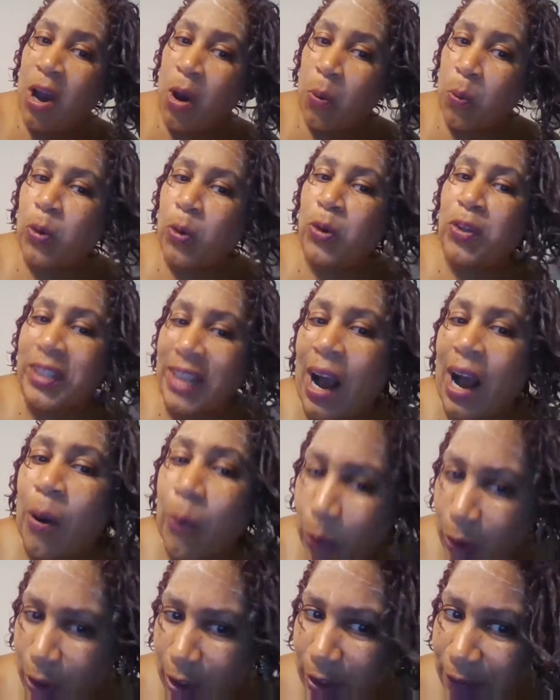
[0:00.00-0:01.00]
would not
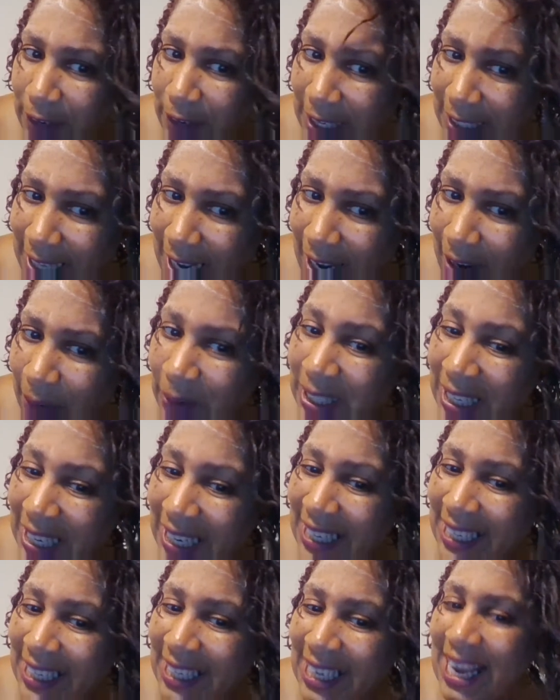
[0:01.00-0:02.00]
work right now,
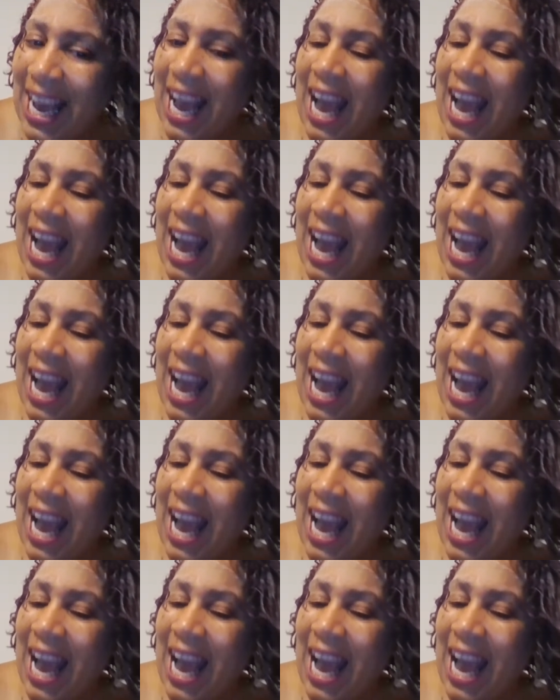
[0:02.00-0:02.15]
okay?